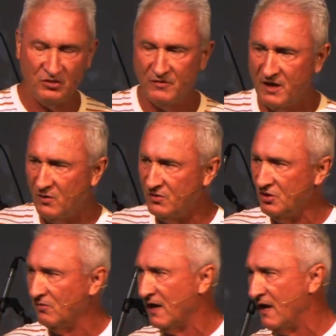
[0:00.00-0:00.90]
you know and
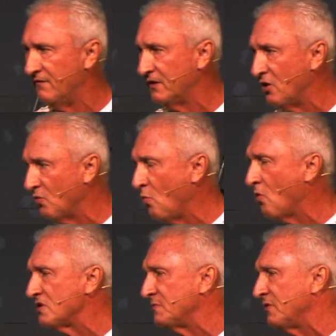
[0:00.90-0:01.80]
you love and go to
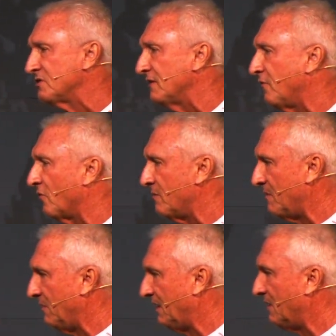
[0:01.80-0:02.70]
war spiritually for them
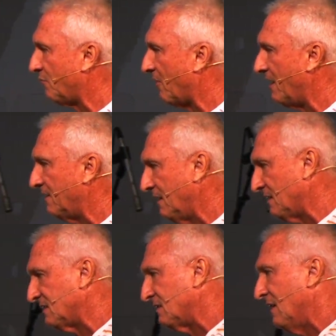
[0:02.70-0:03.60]
and begin praying
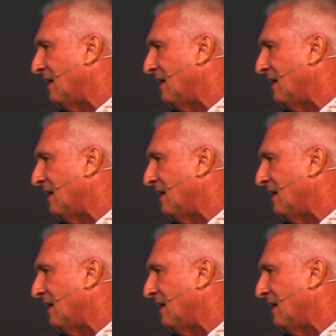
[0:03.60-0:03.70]
this.